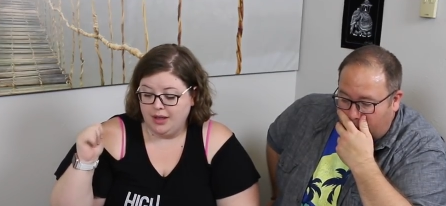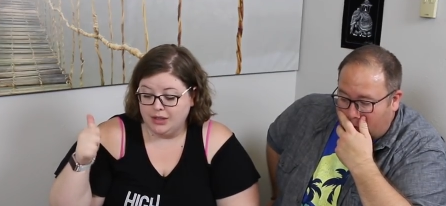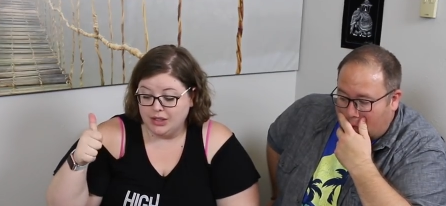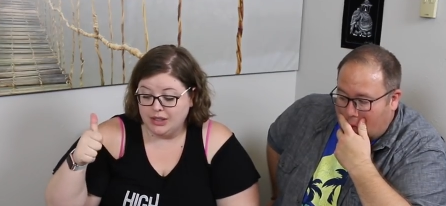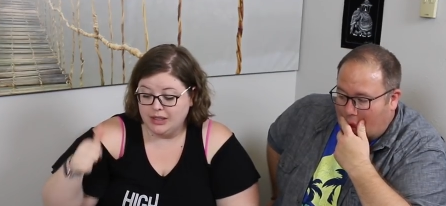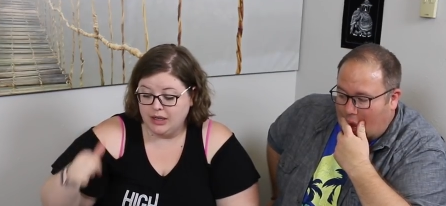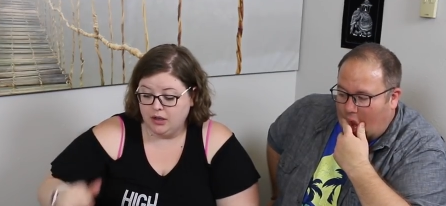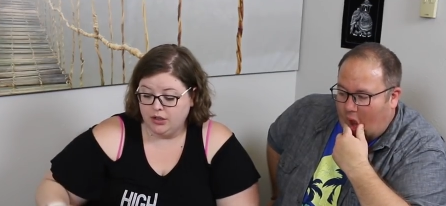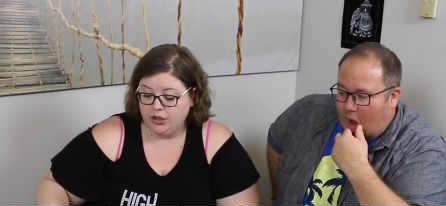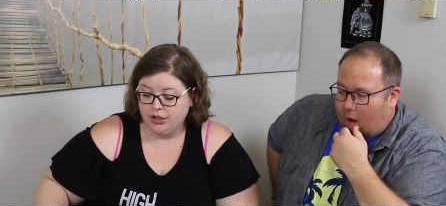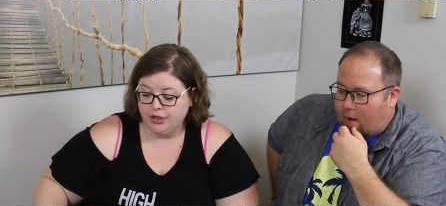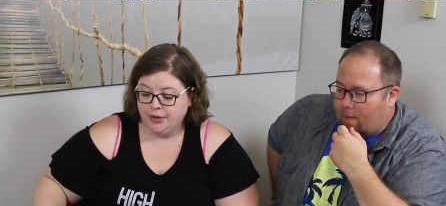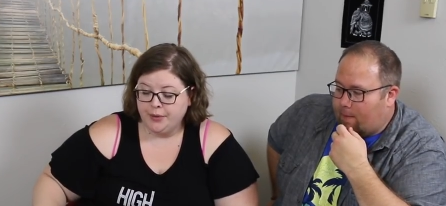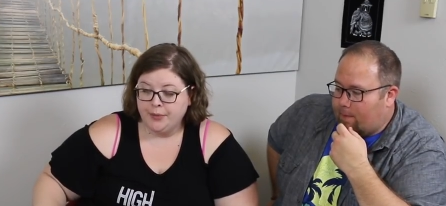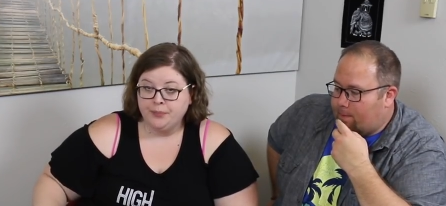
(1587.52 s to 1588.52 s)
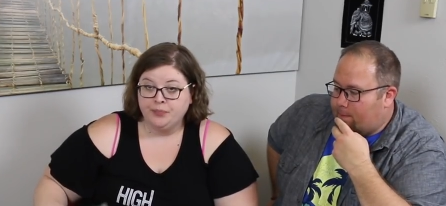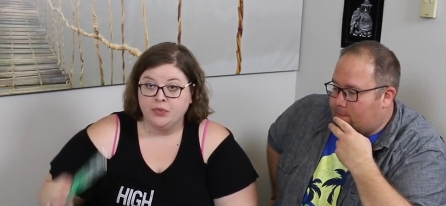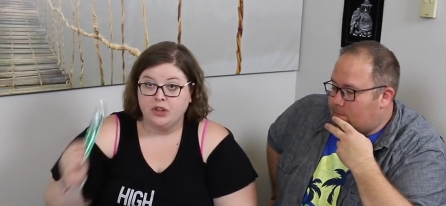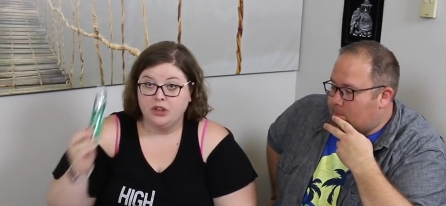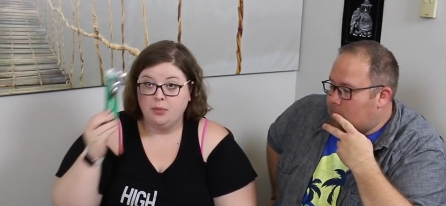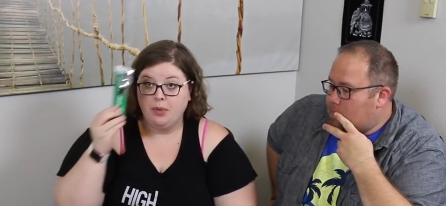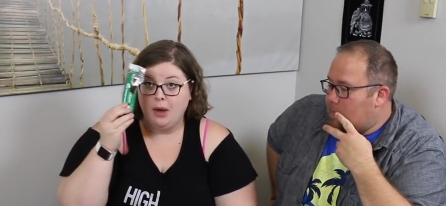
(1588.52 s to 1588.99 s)
Speaker 1: stellar.
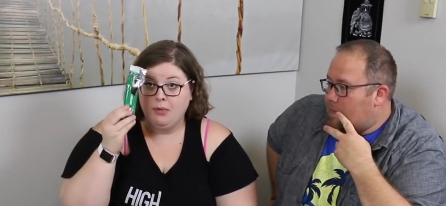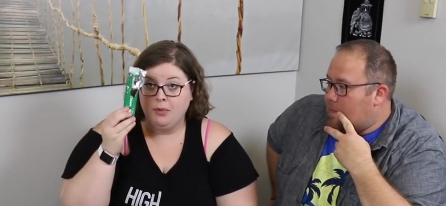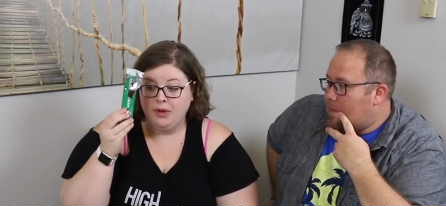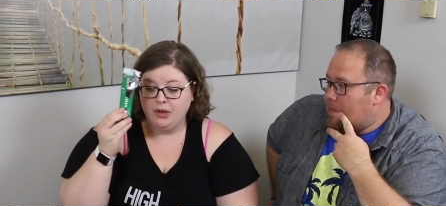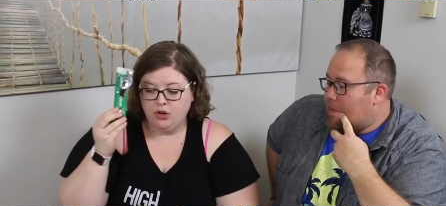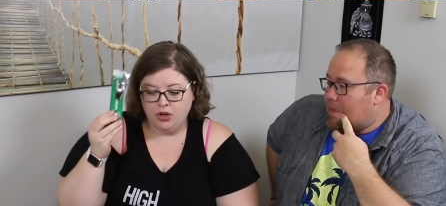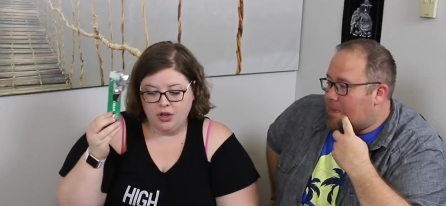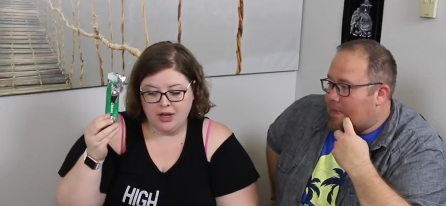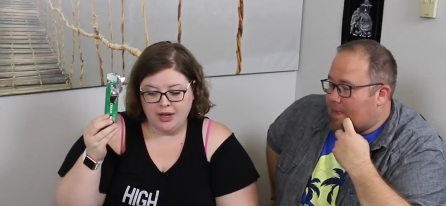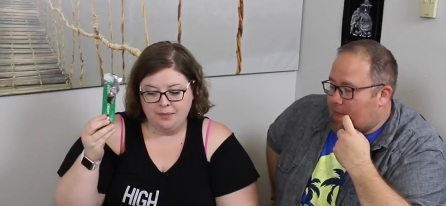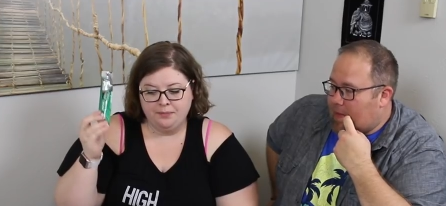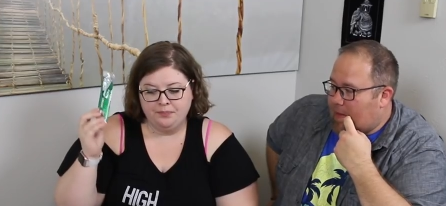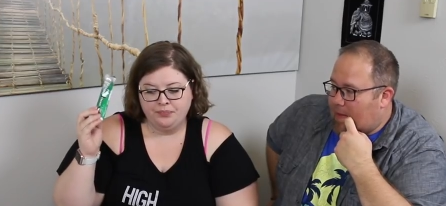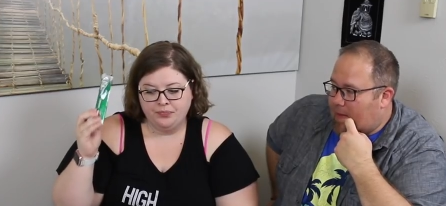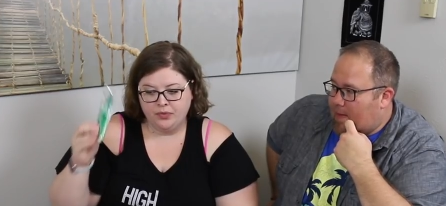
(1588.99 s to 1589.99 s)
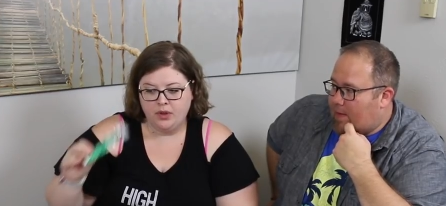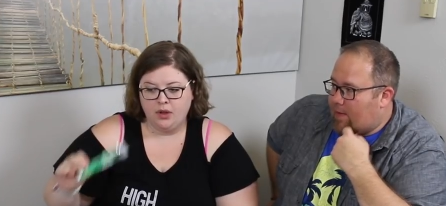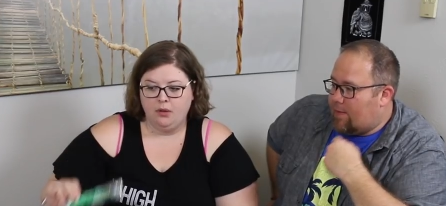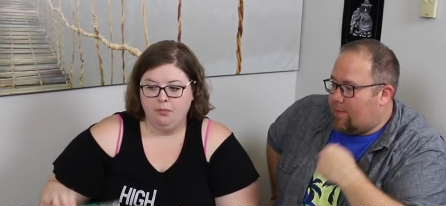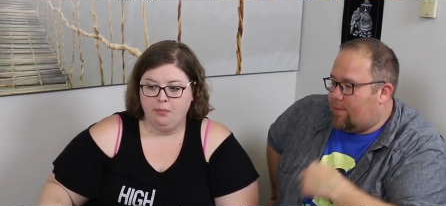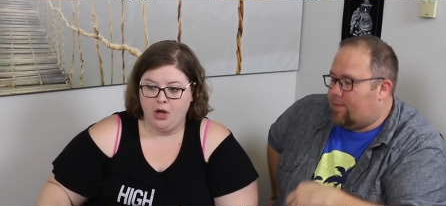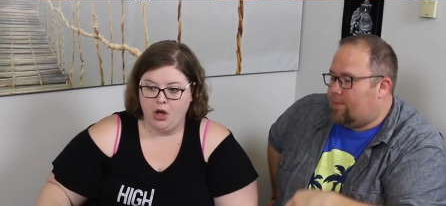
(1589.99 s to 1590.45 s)
The peppermint cream,
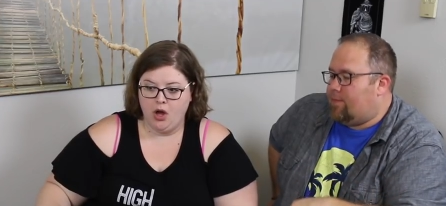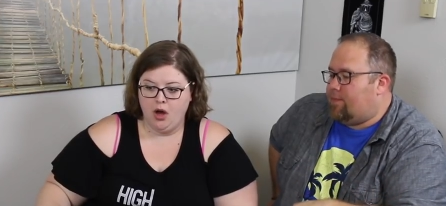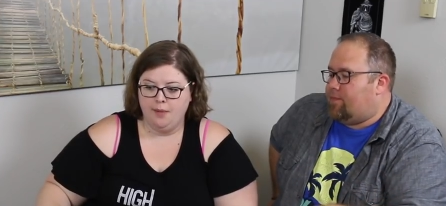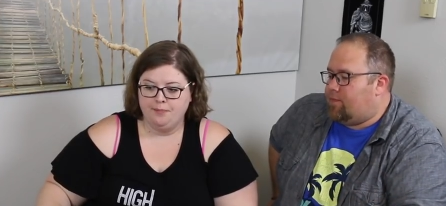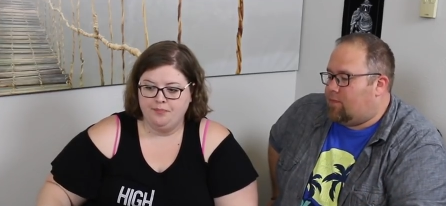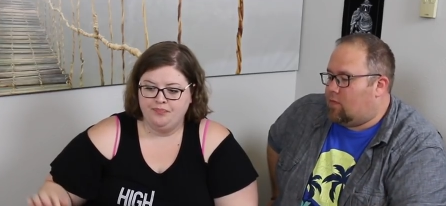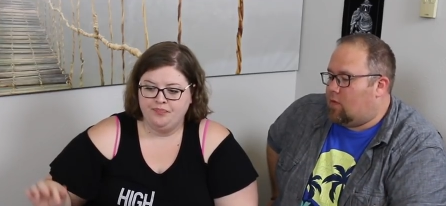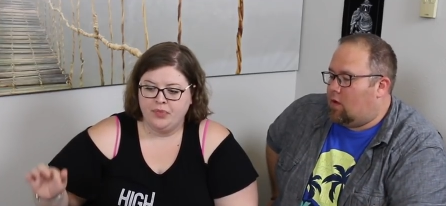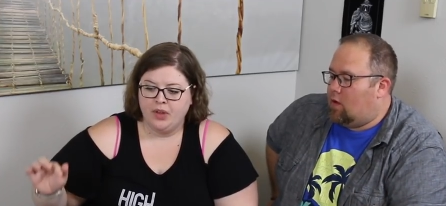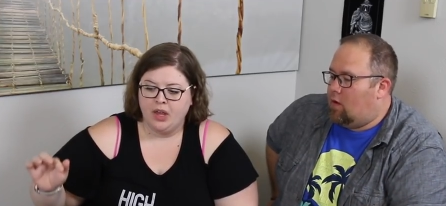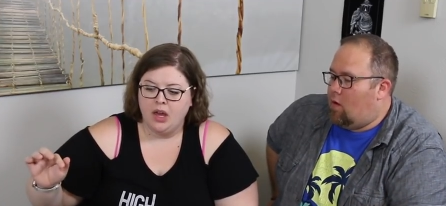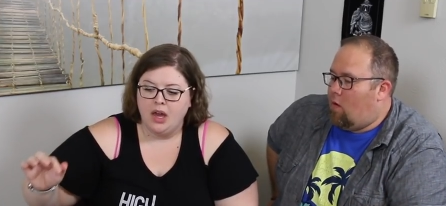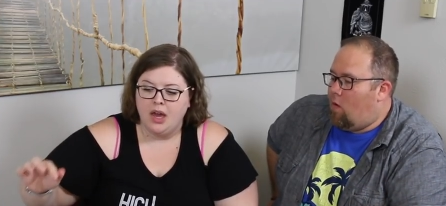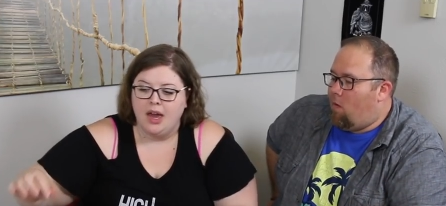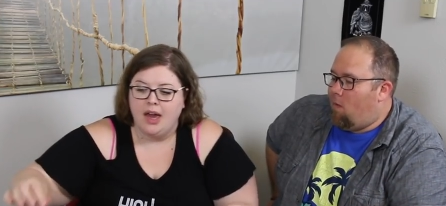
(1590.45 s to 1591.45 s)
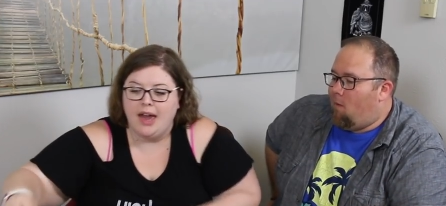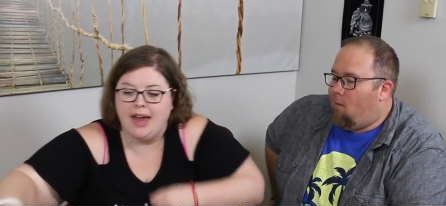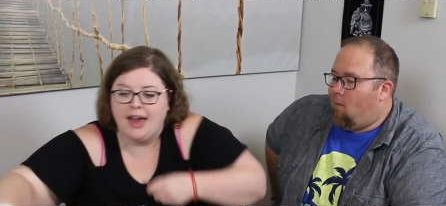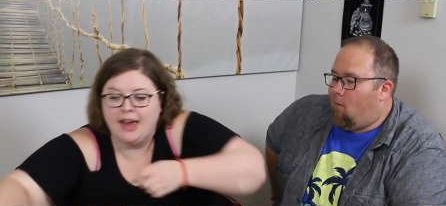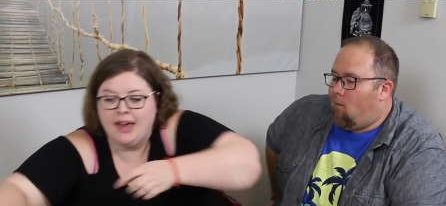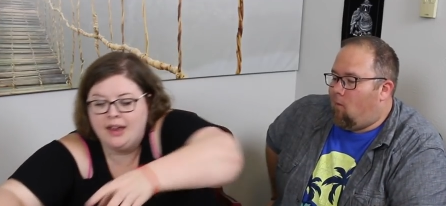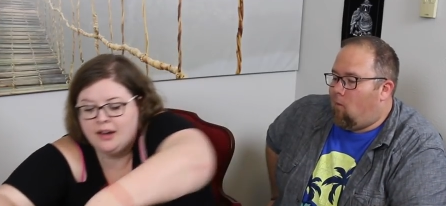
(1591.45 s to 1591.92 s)
bomb,
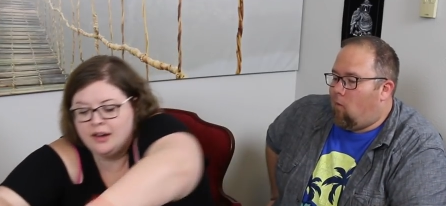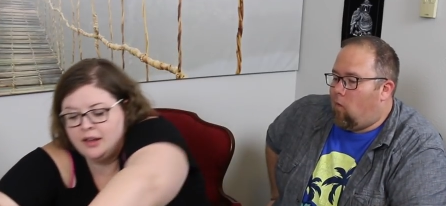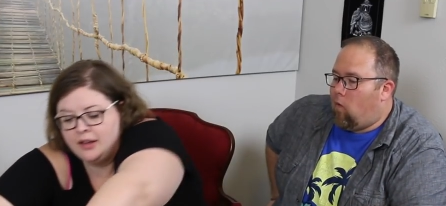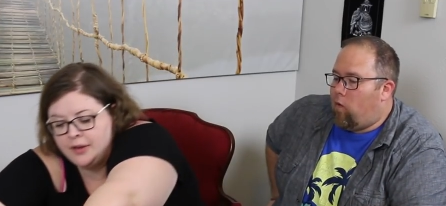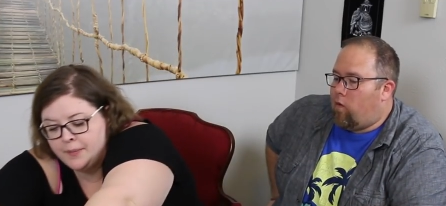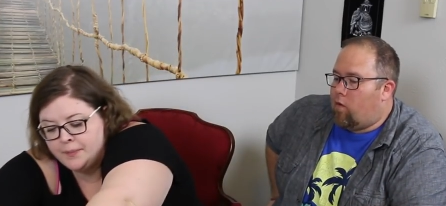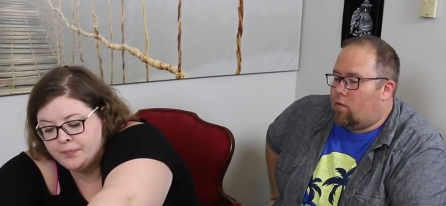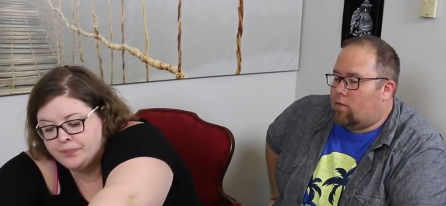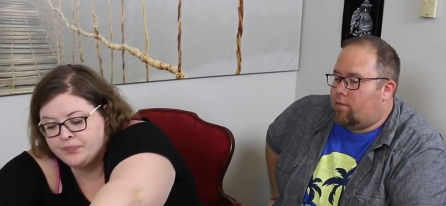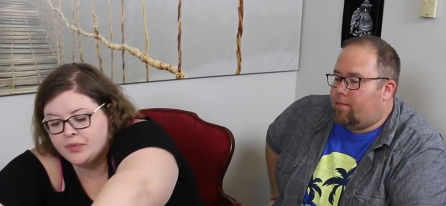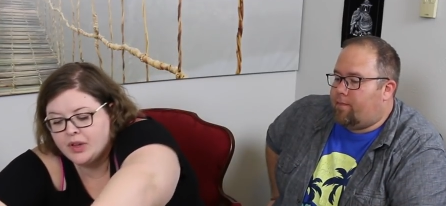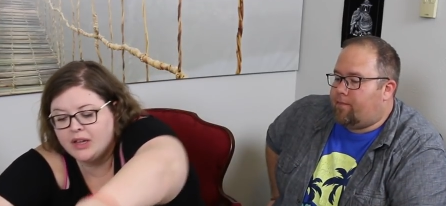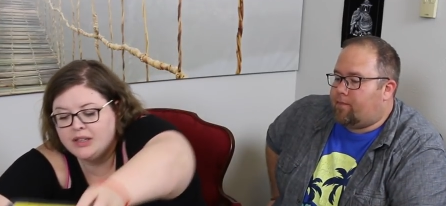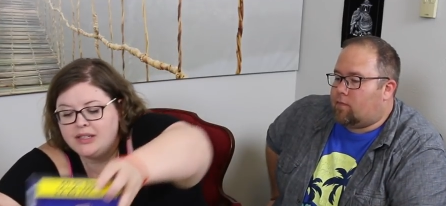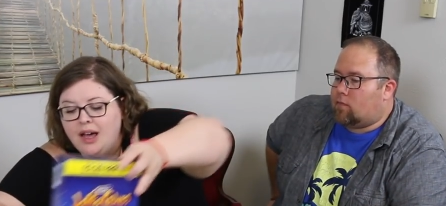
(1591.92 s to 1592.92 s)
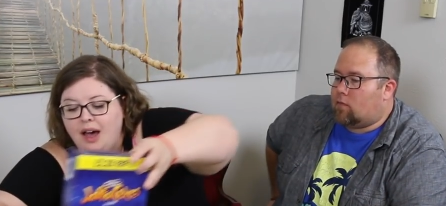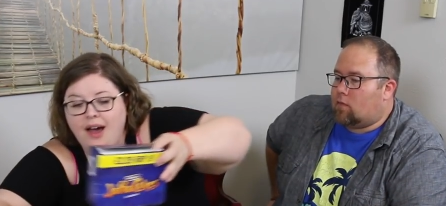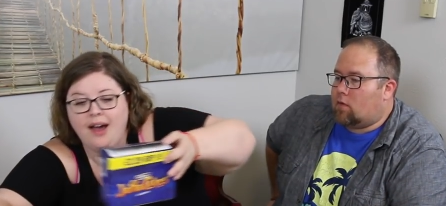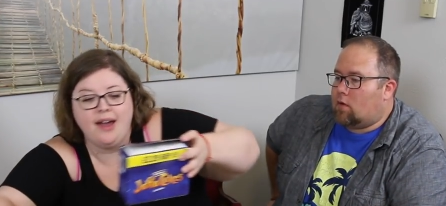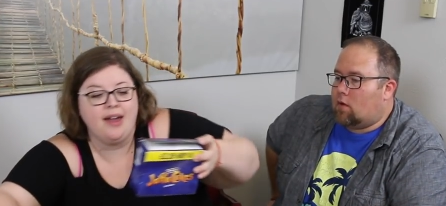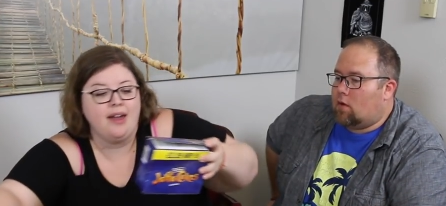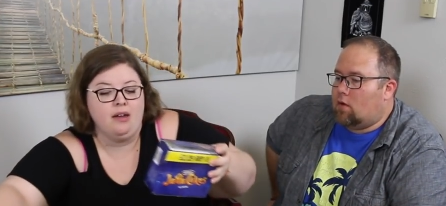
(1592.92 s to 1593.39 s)
and a
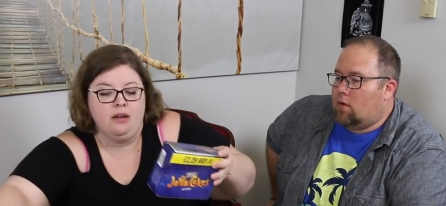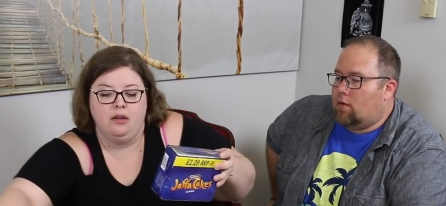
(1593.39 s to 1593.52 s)
tie